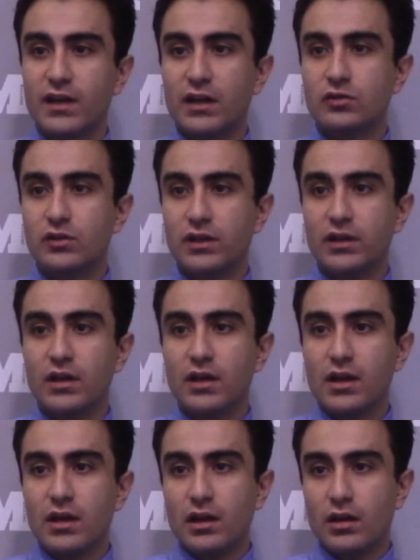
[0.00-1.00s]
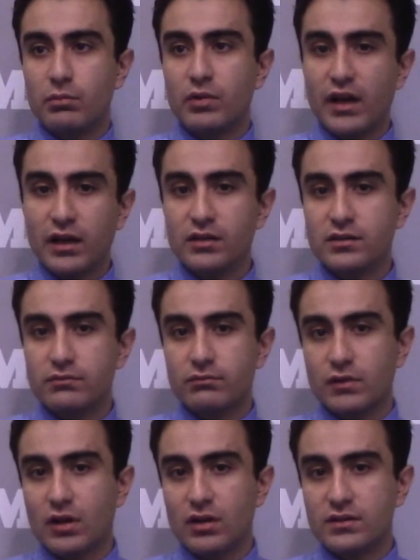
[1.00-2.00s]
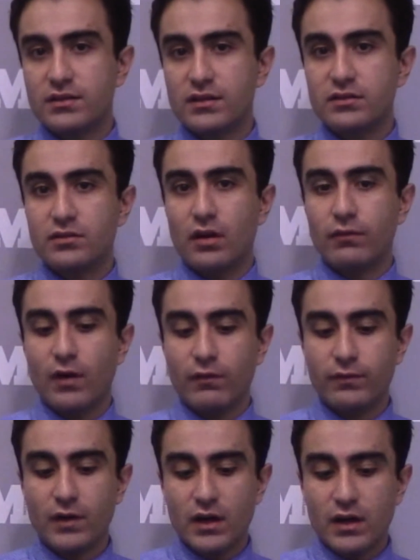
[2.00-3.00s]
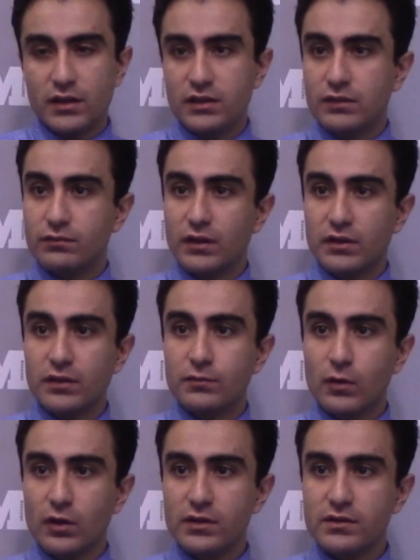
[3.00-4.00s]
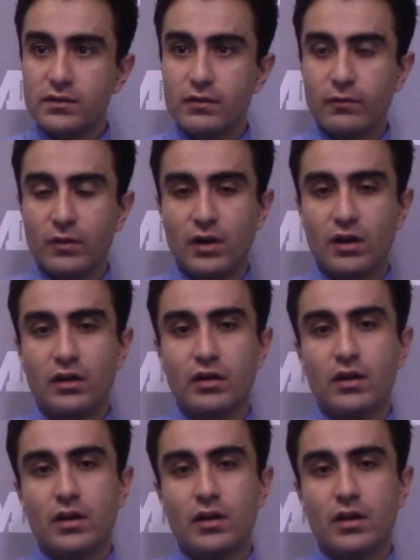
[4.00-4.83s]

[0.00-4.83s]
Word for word: And actually, a brain consists of, of different networks where